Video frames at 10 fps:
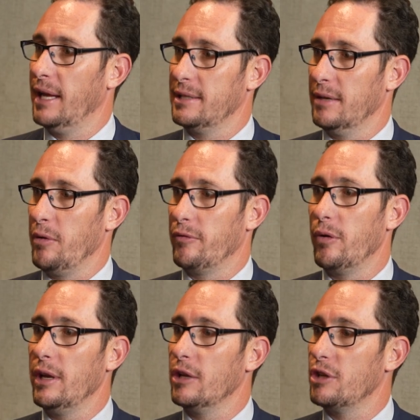That's it. We've
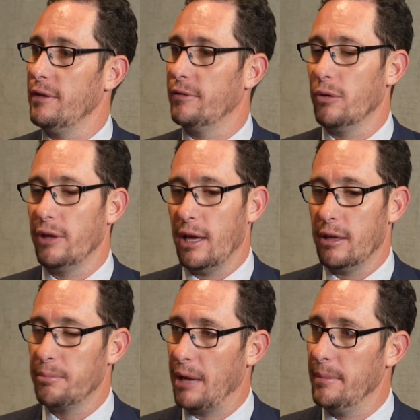already achieved all the
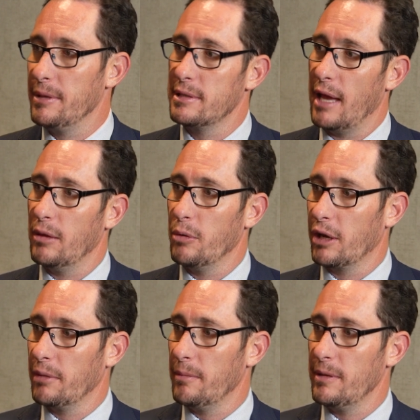other payments and the
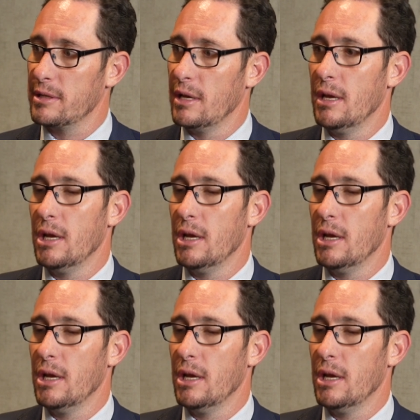work commitments.